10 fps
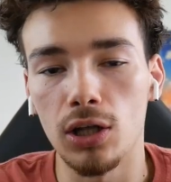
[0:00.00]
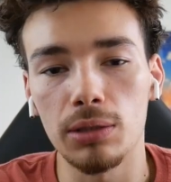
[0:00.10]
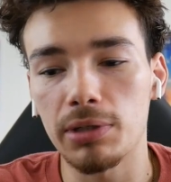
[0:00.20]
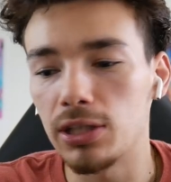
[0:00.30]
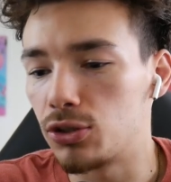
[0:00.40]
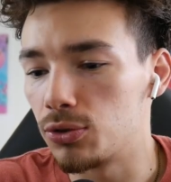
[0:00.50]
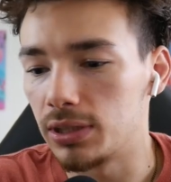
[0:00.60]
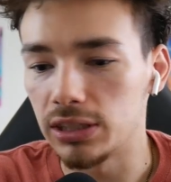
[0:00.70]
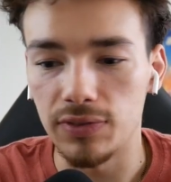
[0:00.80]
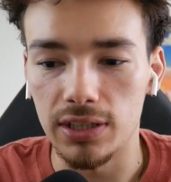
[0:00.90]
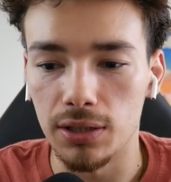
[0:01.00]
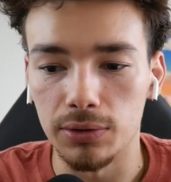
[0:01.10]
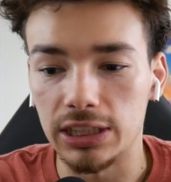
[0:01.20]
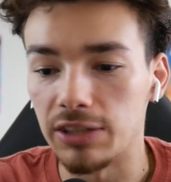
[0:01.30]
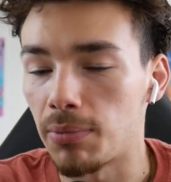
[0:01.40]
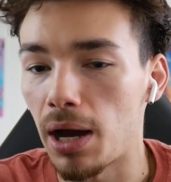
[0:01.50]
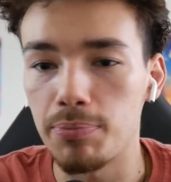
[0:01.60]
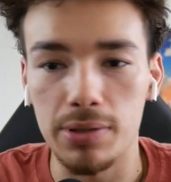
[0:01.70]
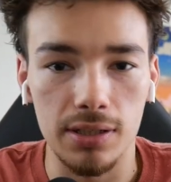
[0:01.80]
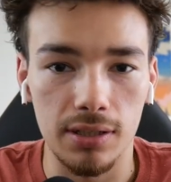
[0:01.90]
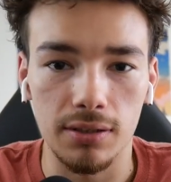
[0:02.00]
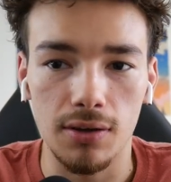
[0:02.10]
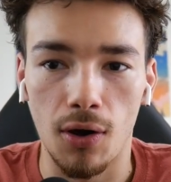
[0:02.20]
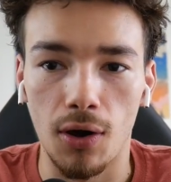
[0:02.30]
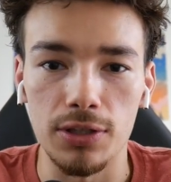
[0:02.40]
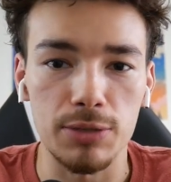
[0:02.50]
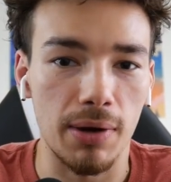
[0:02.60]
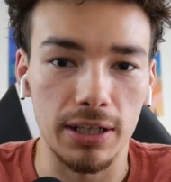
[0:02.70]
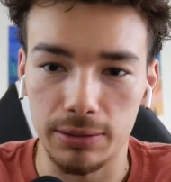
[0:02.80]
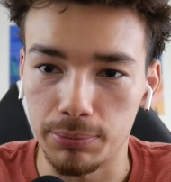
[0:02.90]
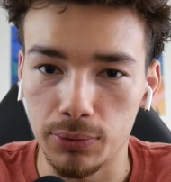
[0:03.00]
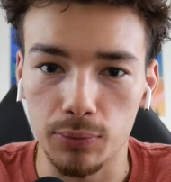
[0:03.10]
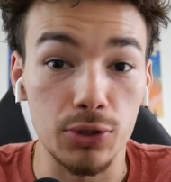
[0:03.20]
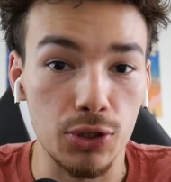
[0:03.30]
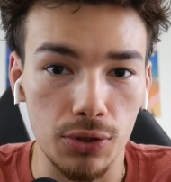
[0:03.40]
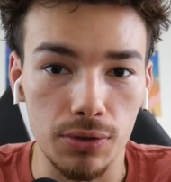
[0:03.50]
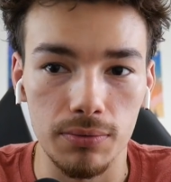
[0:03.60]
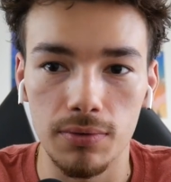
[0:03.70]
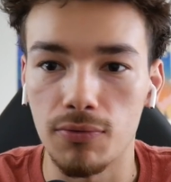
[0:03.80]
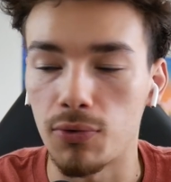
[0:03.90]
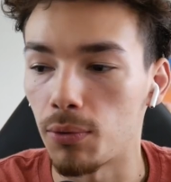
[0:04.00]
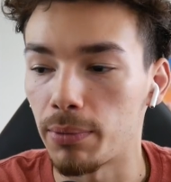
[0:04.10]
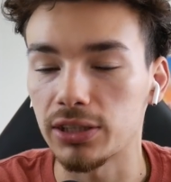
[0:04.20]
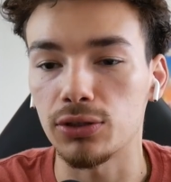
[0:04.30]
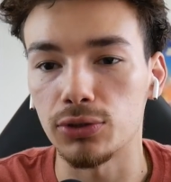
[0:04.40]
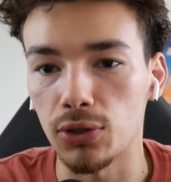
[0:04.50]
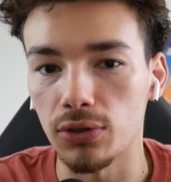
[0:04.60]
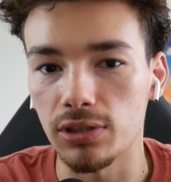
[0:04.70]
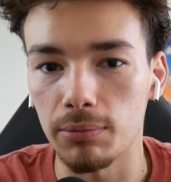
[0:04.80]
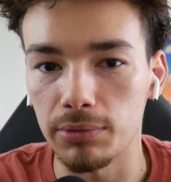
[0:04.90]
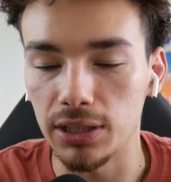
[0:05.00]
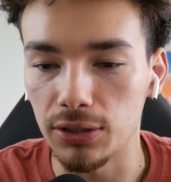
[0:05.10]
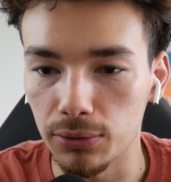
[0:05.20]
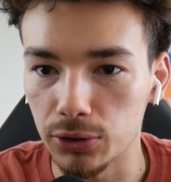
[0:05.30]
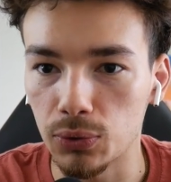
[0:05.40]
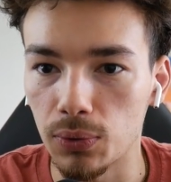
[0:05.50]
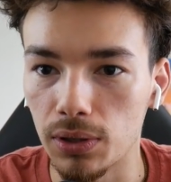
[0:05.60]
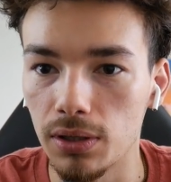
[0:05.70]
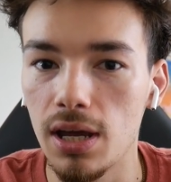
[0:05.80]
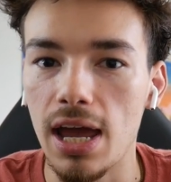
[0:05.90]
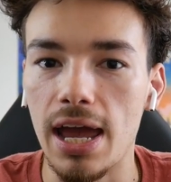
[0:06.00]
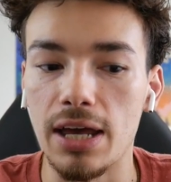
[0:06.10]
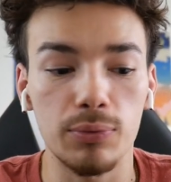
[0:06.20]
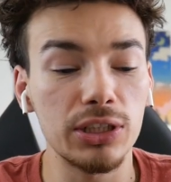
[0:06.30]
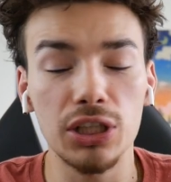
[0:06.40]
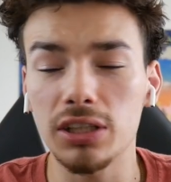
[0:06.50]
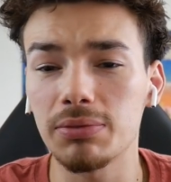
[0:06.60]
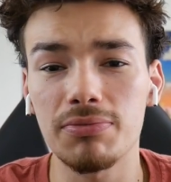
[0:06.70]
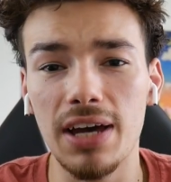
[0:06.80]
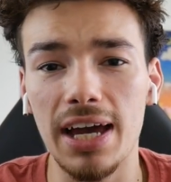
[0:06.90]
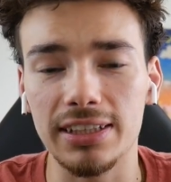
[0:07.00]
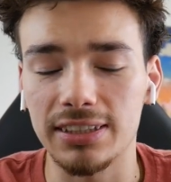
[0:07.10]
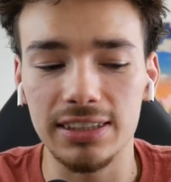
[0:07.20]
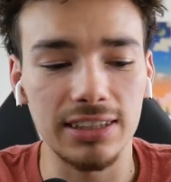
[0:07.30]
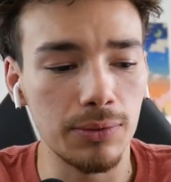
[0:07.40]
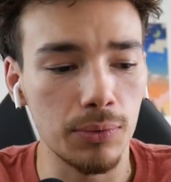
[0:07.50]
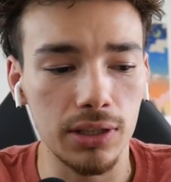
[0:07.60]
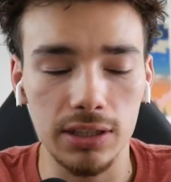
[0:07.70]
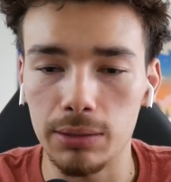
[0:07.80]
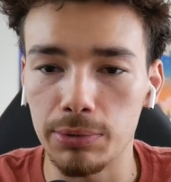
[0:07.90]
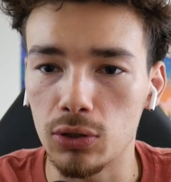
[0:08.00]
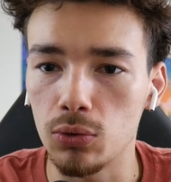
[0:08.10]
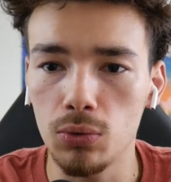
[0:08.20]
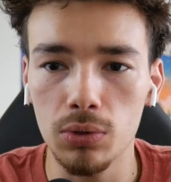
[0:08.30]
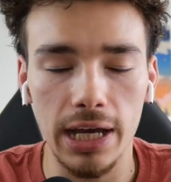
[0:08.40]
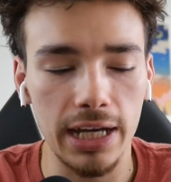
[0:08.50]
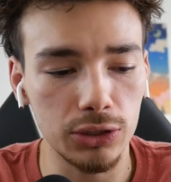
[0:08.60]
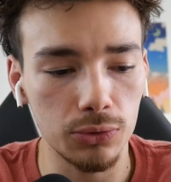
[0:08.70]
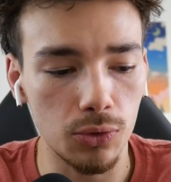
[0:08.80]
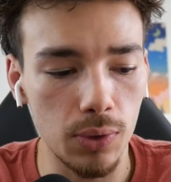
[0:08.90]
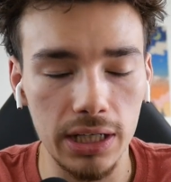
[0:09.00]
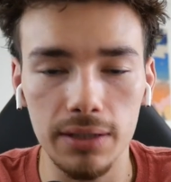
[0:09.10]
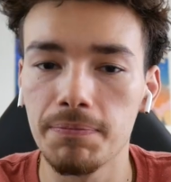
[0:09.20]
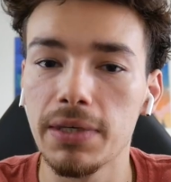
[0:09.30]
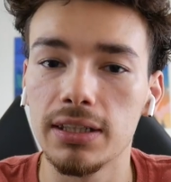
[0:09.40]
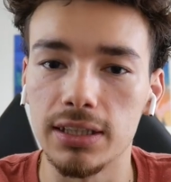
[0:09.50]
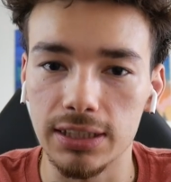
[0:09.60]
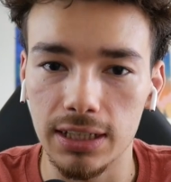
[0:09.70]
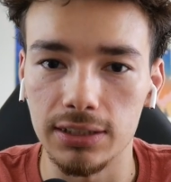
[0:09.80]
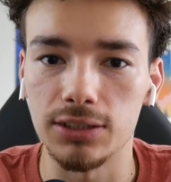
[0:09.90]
All I'm gonna do in this video is give my opinion on this possible return for Mexico's all-time leading goal scorer and read y'all some facts. That's it. We're going to keep it cool, casual, quick. Let's get